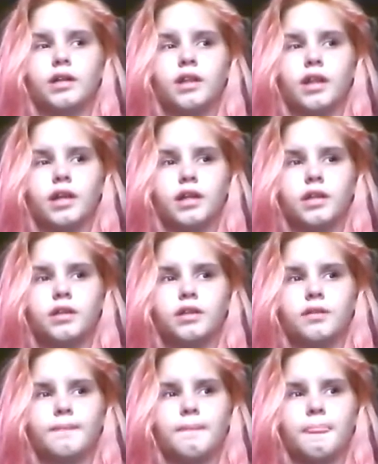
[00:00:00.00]
like
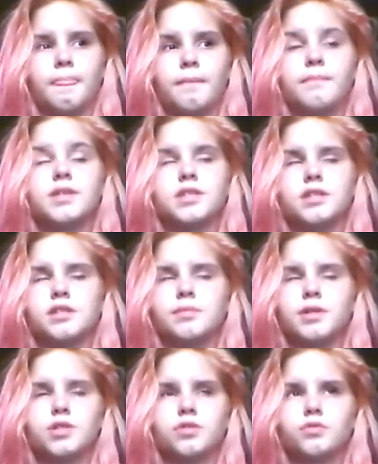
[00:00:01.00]
miss this
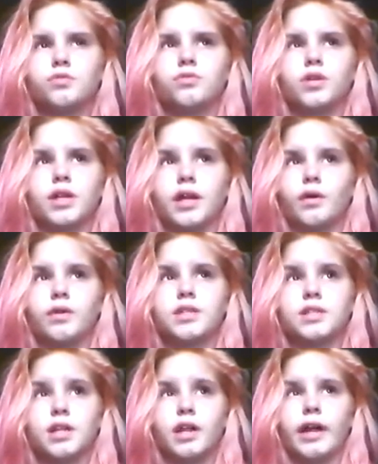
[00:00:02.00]
much school. And I always
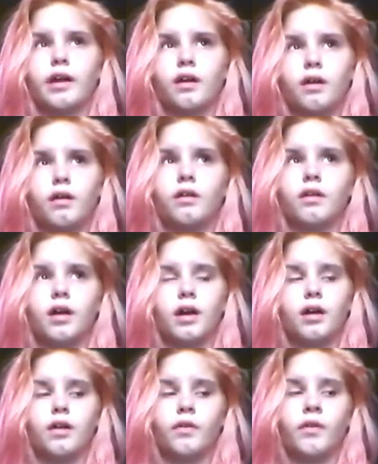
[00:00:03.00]
said like,
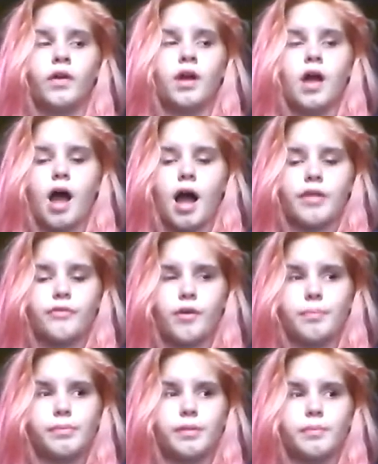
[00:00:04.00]
oh, I threw
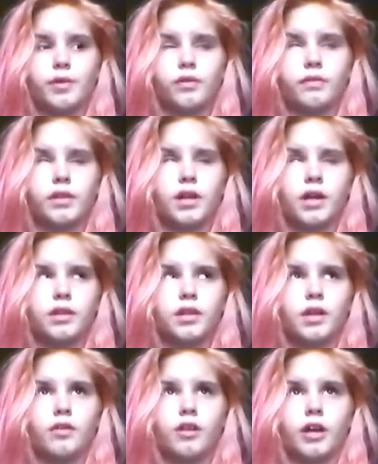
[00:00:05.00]
up in the middle of the night
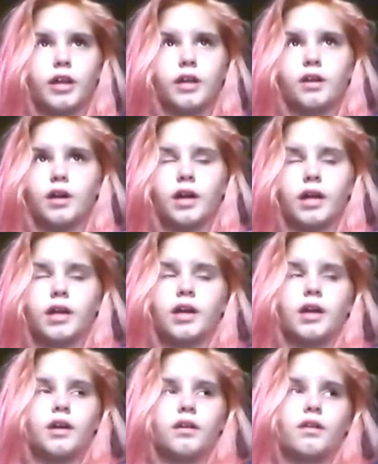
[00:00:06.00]
though, like I
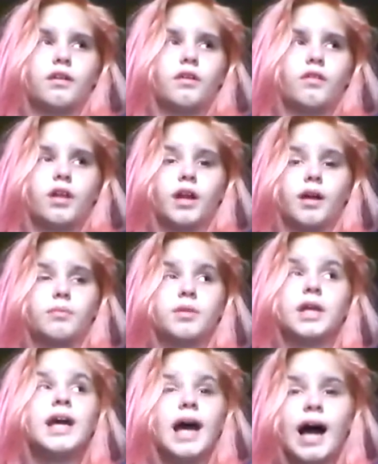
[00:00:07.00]
can't go, like
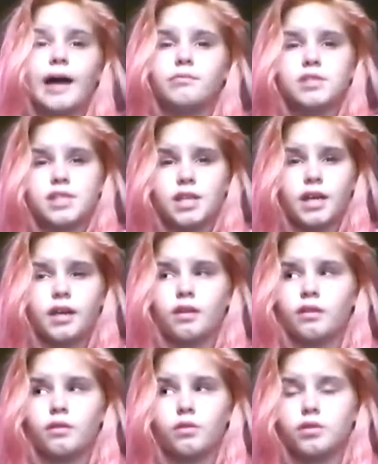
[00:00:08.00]
I'm sick
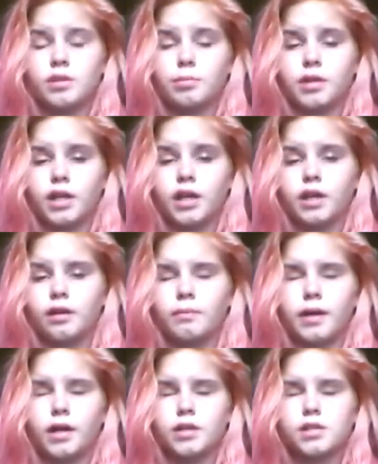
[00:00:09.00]
or something, and I'd
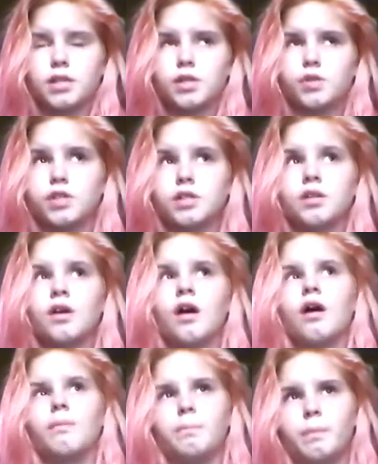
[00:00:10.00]
make excuses,
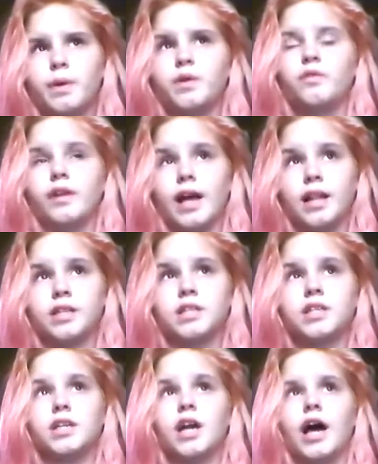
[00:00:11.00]
but in
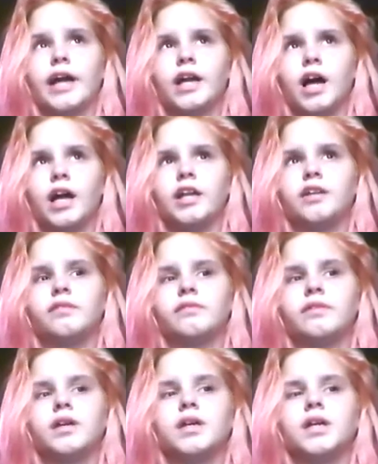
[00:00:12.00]
reality I kind of
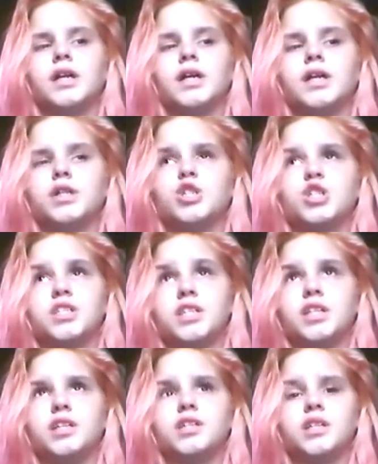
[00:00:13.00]
just
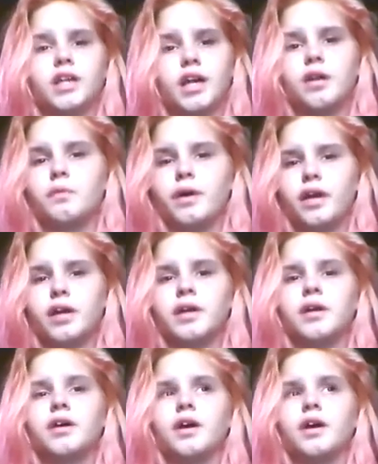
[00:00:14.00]
needed to get away.